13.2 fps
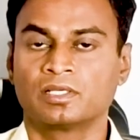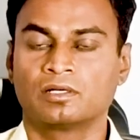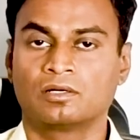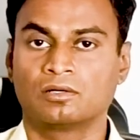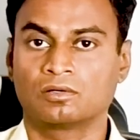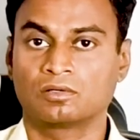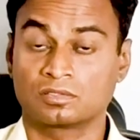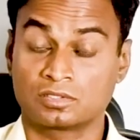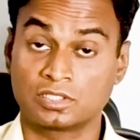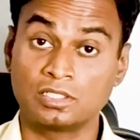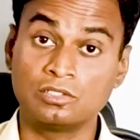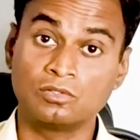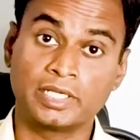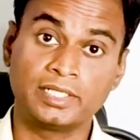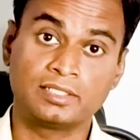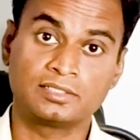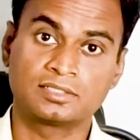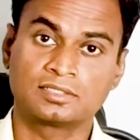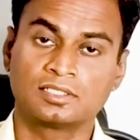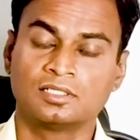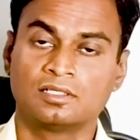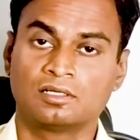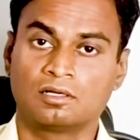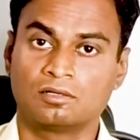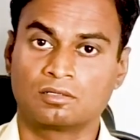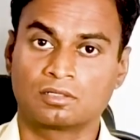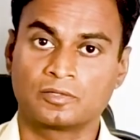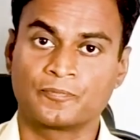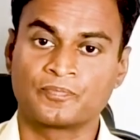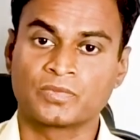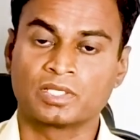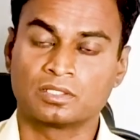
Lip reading: cellulitis, or